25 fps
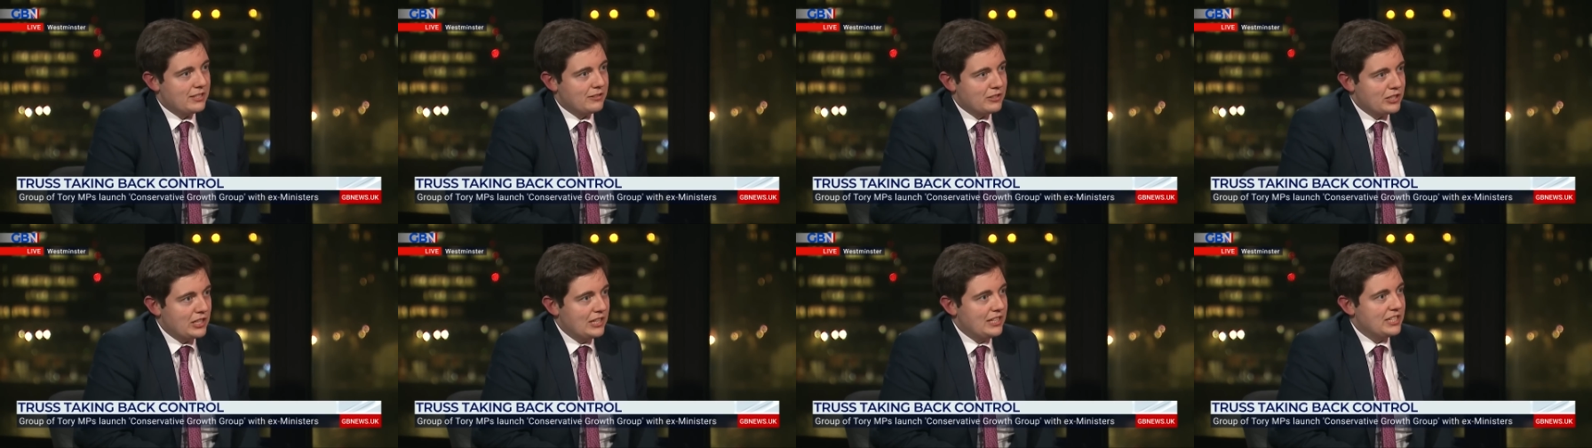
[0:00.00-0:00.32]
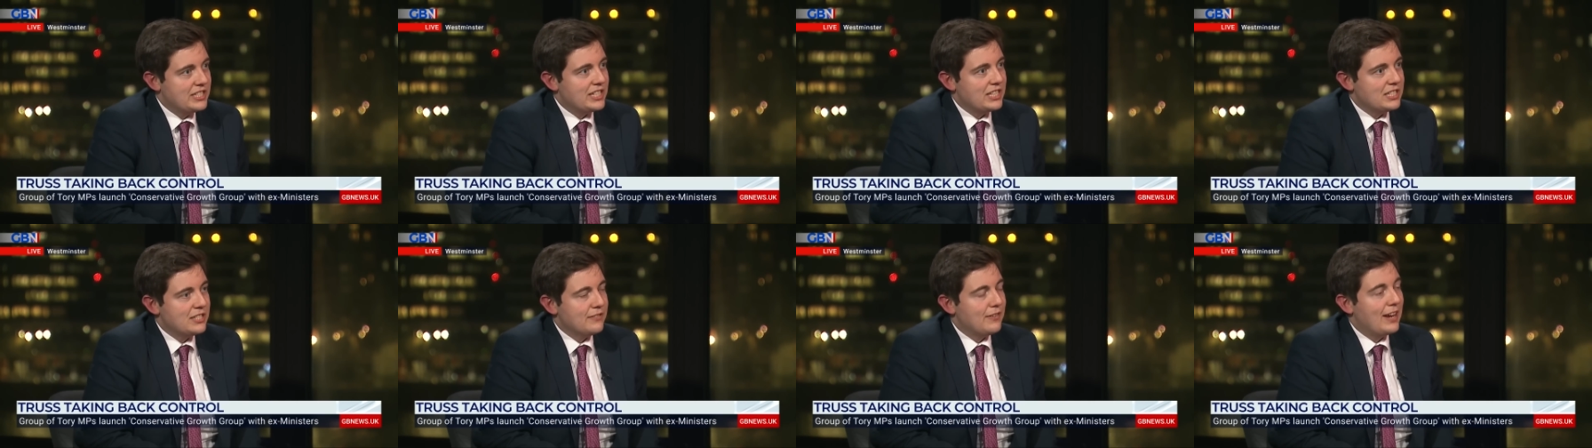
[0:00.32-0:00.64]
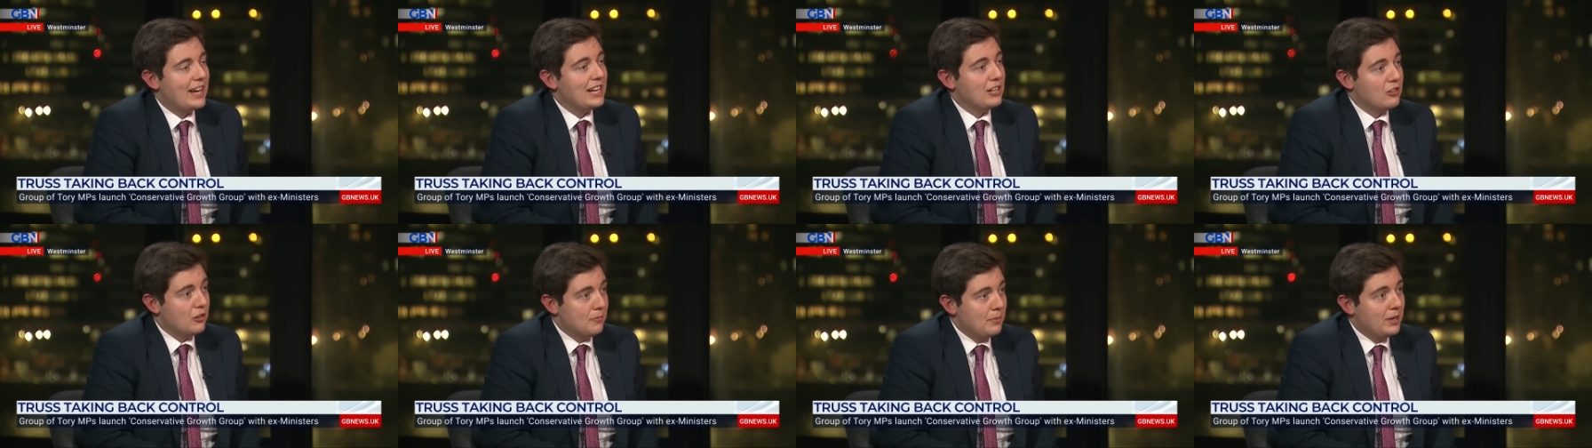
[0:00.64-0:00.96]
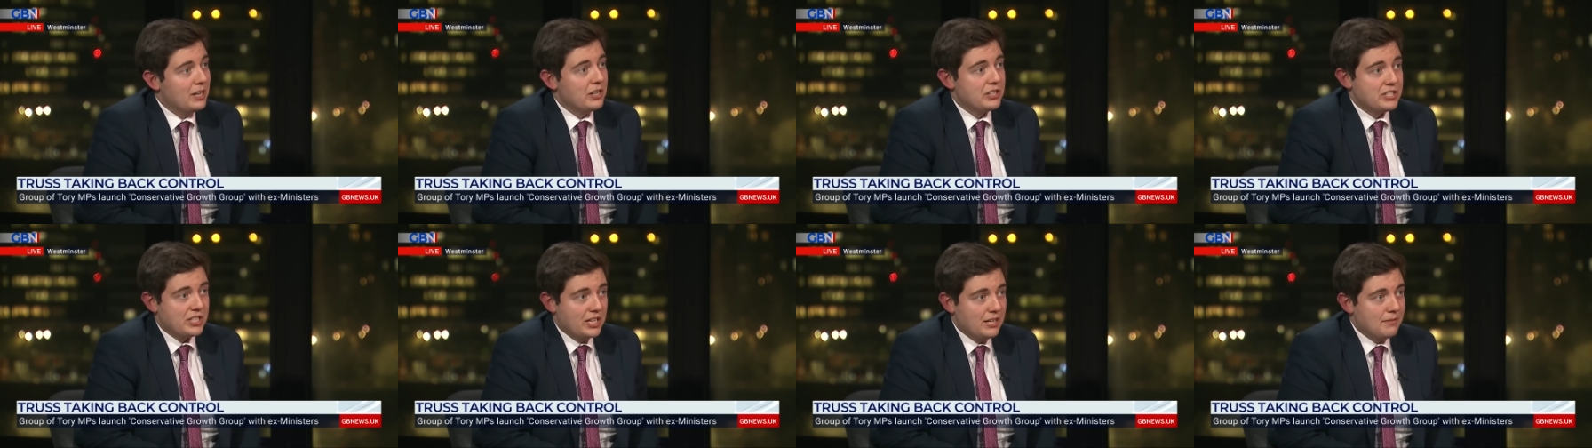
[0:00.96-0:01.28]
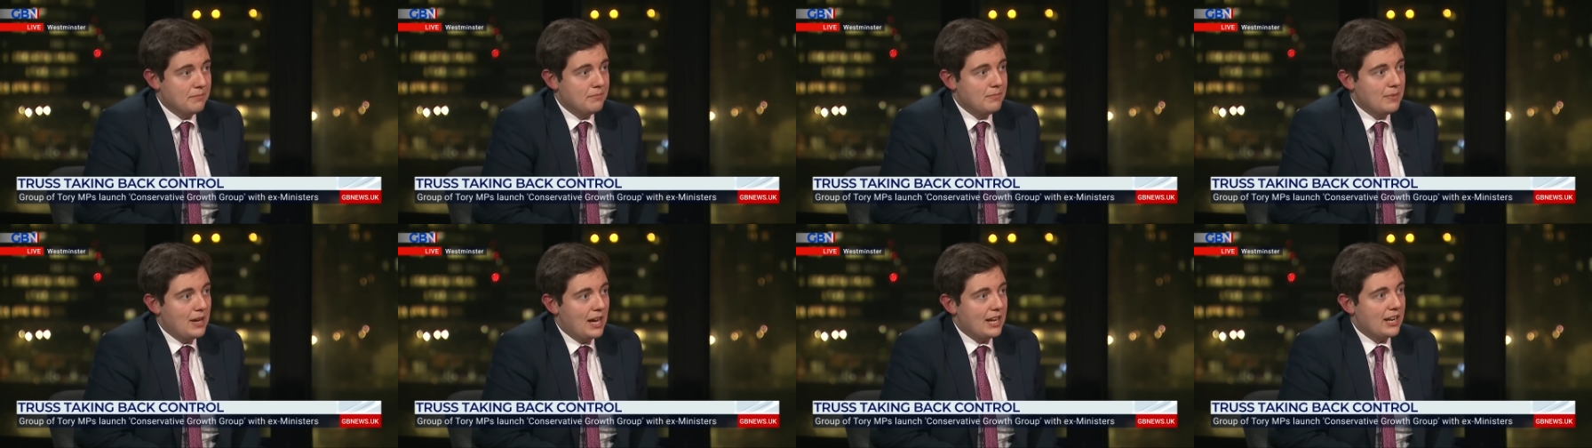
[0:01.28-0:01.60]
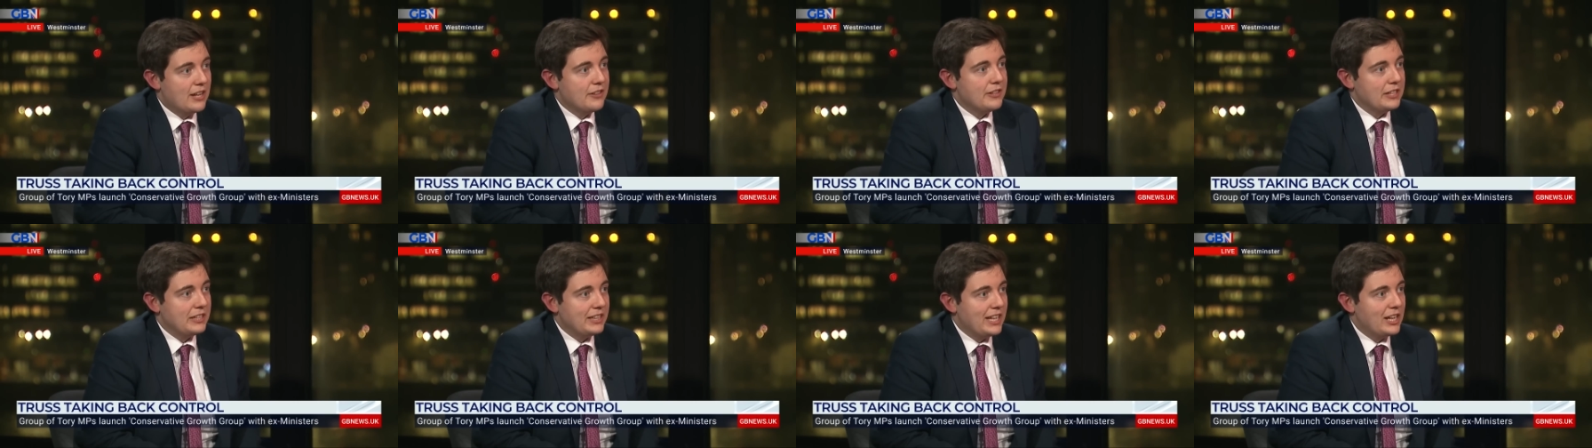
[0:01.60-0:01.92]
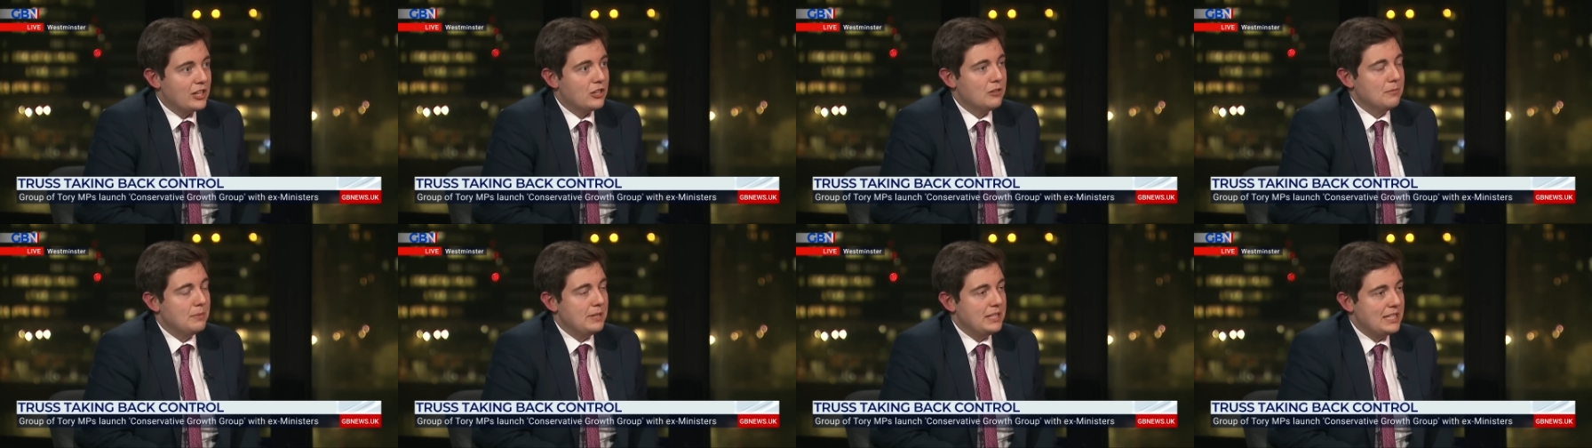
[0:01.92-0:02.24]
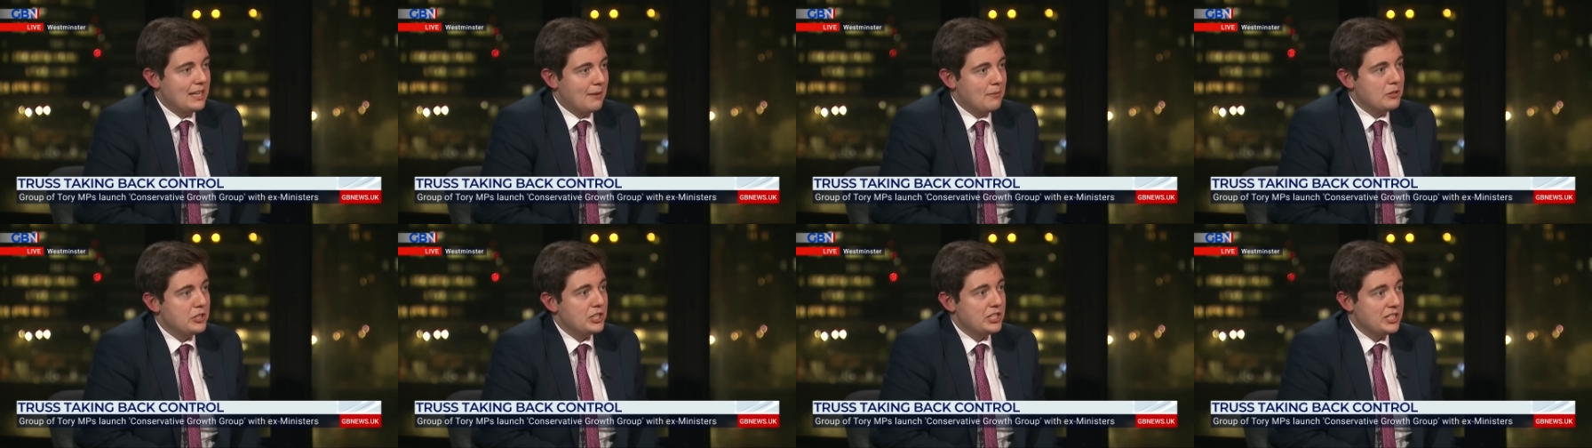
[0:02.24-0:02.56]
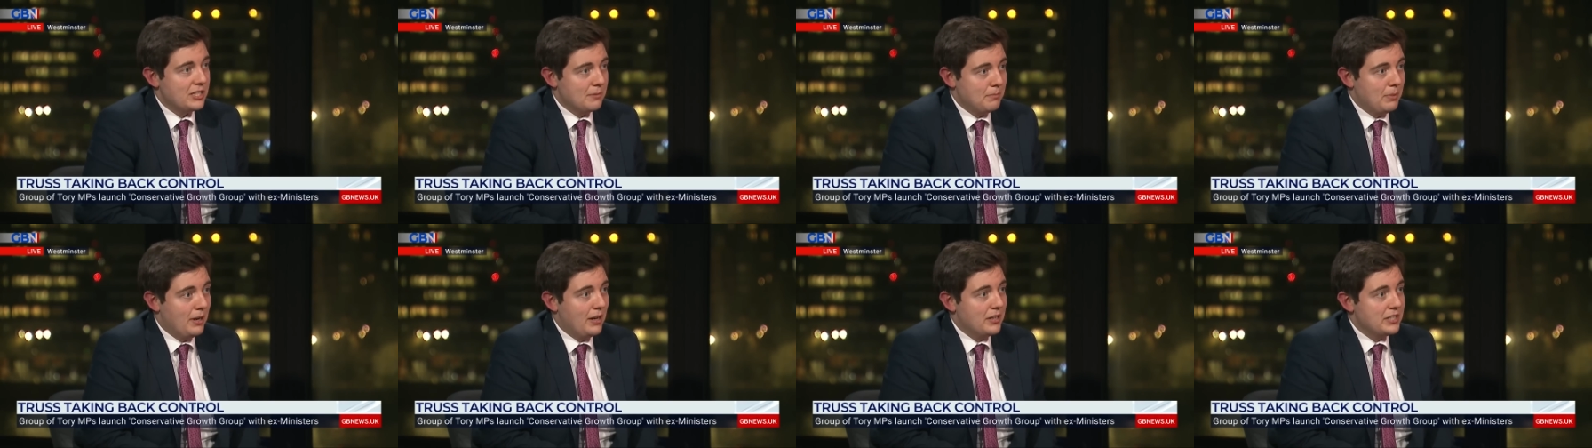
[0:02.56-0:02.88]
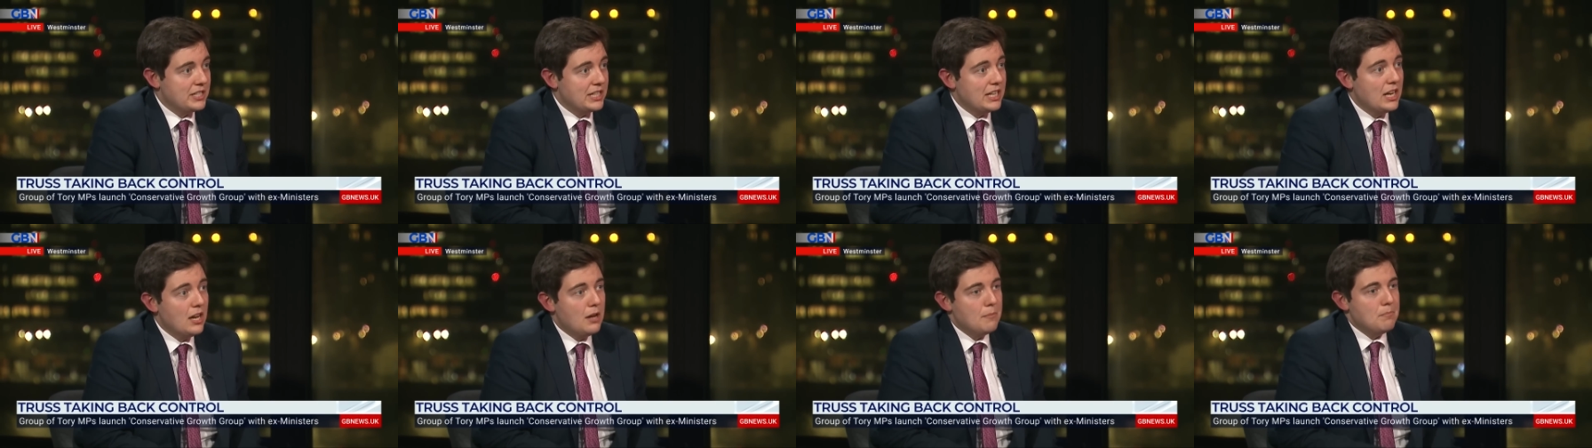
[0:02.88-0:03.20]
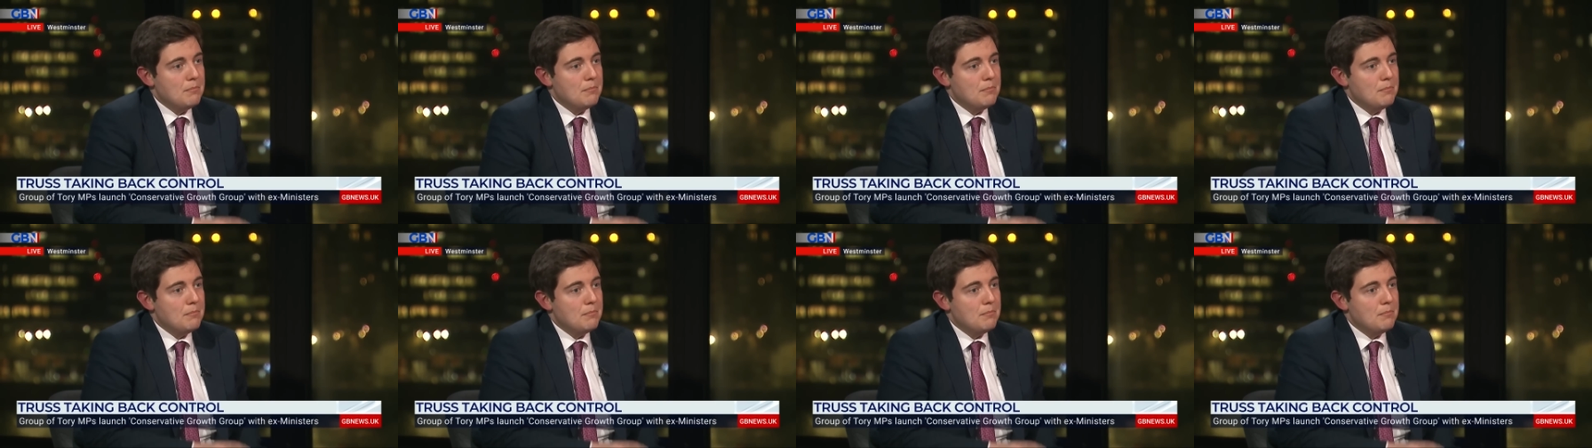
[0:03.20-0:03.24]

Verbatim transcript: have certainly a sense of anger among some, and I think that could be damaging to the party.